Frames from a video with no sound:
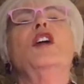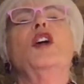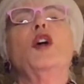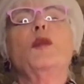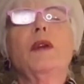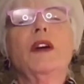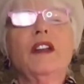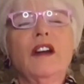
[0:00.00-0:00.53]

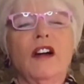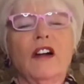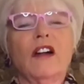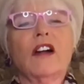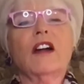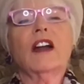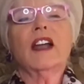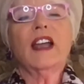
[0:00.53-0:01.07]
open
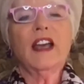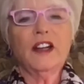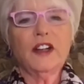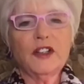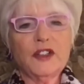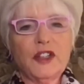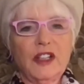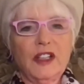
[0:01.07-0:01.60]
our
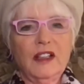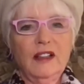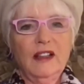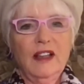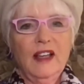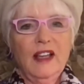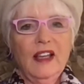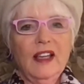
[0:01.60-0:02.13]
energy
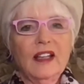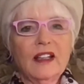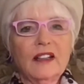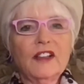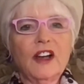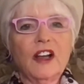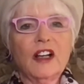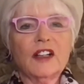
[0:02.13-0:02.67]
and
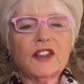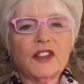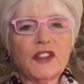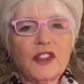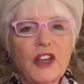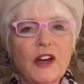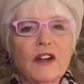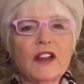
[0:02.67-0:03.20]
acknowledge that
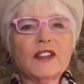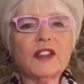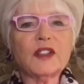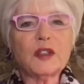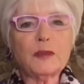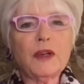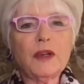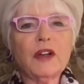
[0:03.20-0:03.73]
there is a
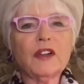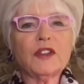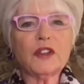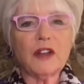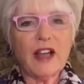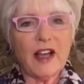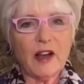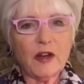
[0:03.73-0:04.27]

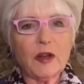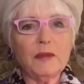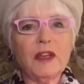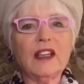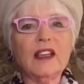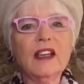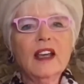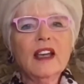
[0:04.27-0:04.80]
spiritual
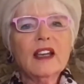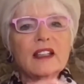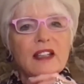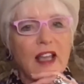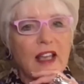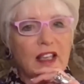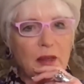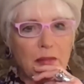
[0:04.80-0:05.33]
alchemy
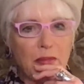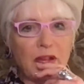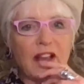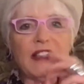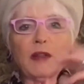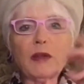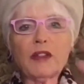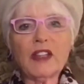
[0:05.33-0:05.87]
taking
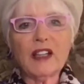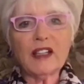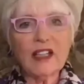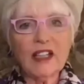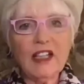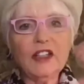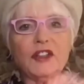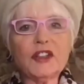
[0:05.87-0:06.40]
place within
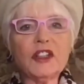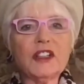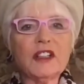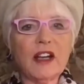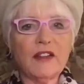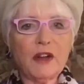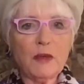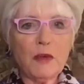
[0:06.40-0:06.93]
each and
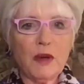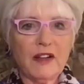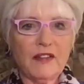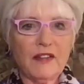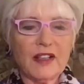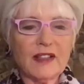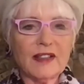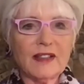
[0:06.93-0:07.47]
every one of
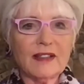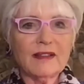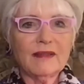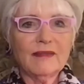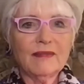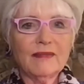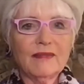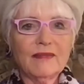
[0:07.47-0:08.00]
us.
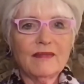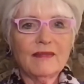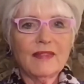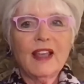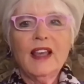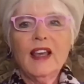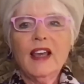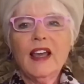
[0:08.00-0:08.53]

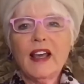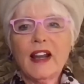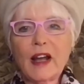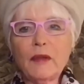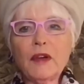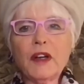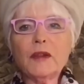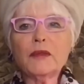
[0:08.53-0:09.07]
And I
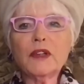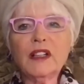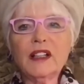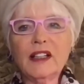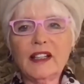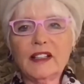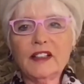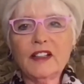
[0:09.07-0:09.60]
want to
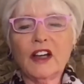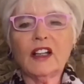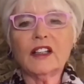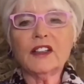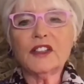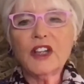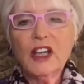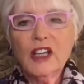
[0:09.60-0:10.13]
really
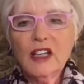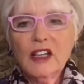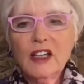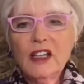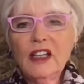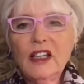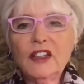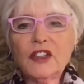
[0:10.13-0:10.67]
acknowledge
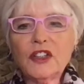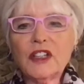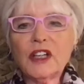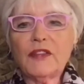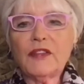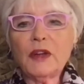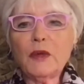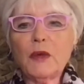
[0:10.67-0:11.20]
each and
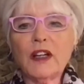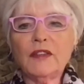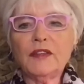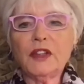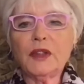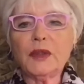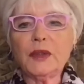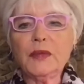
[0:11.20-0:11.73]
every one of
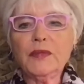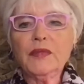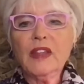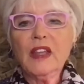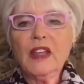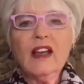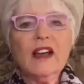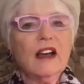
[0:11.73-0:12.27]
you
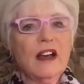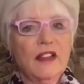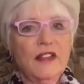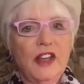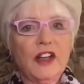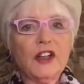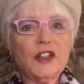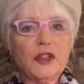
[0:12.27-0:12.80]

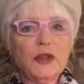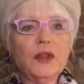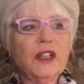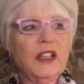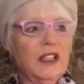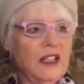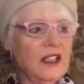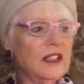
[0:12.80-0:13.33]
that are
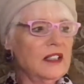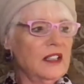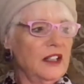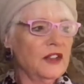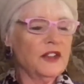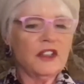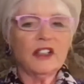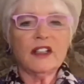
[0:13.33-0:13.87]
tuning in
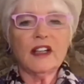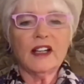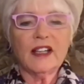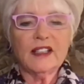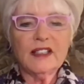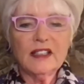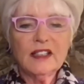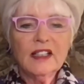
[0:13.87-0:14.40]
here
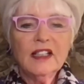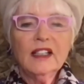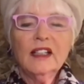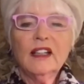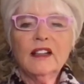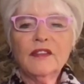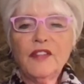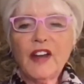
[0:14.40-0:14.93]
tonight.
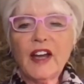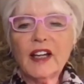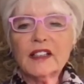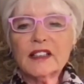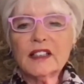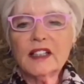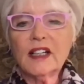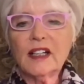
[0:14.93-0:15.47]
In
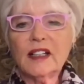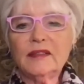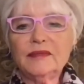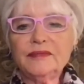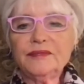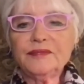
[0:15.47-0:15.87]
fact, I'm